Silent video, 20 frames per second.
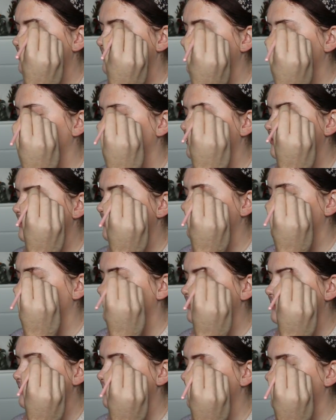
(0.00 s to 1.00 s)
It's doing.
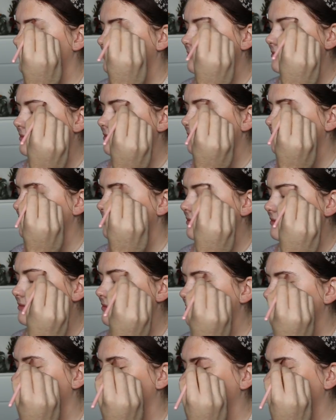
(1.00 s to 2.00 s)
Oh.
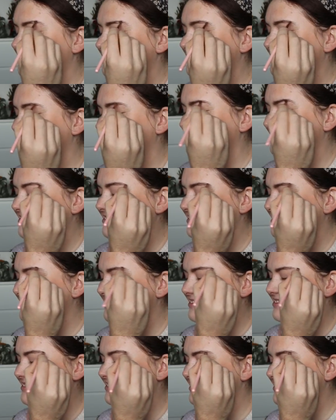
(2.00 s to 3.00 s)
Oh, my skills